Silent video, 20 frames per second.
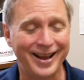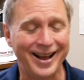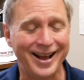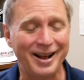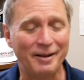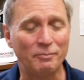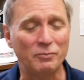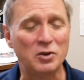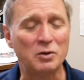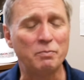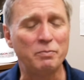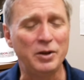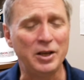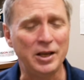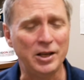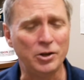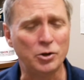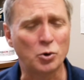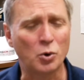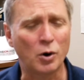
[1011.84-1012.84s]
to
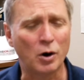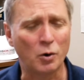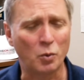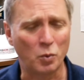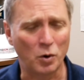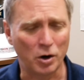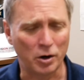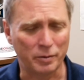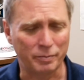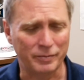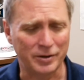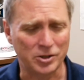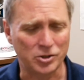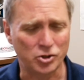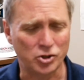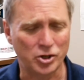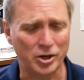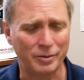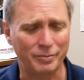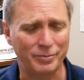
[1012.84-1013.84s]
be your
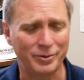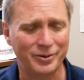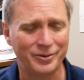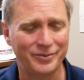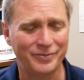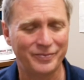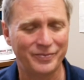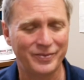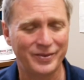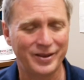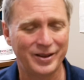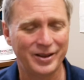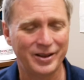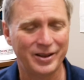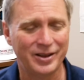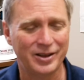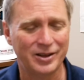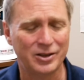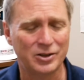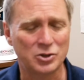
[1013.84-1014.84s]
workmanship
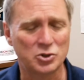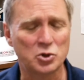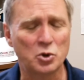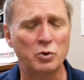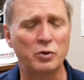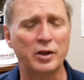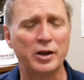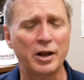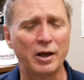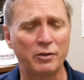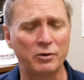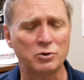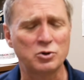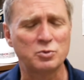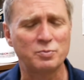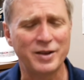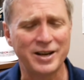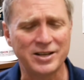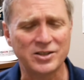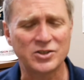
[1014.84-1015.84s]
so that
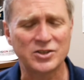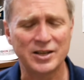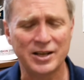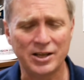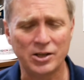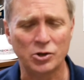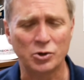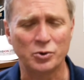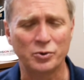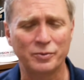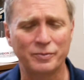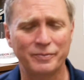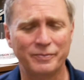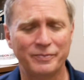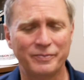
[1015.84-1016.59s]
others may see you.